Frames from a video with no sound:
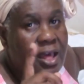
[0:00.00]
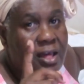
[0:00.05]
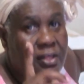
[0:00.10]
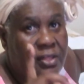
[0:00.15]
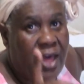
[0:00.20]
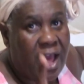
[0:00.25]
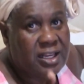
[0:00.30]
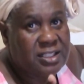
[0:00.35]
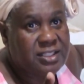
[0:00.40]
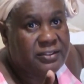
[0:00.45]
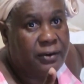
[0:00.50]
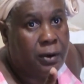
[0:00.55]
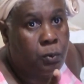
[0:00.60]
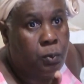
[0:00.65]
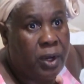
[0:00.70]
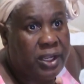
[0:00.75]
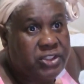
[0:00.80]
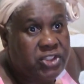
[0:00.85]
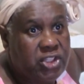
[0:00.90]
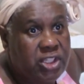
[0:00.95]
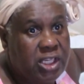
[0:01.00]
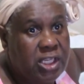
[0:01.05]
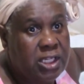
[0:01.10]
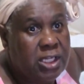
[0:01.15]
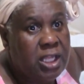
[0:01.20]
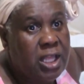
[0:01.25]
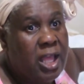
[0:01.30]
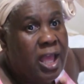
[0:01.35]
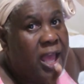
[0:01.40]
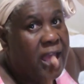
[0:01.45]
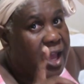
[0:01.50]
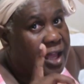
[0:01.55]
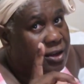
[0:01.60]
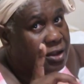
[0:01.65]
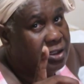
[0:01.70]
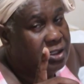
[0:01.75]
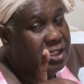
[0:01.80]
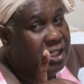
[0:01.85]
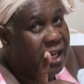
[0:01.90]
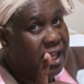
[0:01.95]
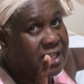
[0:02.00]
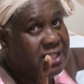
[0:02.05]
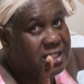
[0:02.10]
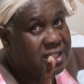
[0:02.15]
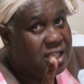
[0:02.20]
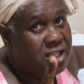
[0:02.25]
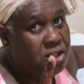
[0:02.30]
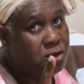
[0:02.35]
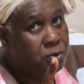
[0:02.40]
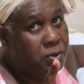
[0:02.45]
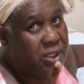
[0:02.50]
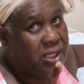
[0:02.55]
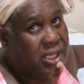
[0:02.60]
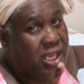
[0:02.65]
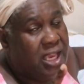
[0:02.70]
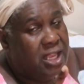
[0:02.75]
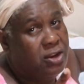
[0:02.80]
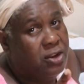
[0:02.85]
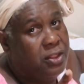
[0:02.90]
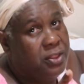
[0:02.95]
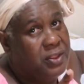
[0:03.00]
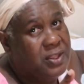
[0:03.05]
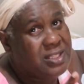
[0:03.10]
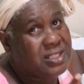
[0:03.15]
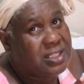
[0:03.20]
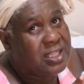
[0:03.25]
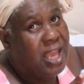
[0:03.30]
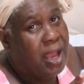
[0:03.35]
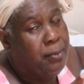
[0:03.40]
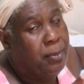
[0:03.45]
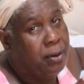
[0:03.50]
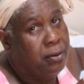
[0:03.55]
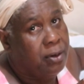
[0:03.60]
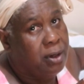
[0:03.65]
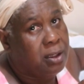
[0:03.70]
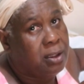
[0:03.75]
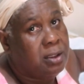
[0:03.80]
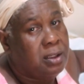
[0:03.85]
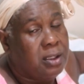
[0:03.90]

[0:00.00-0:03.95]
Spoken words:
Thanks for watching, and until I see you again on this camera,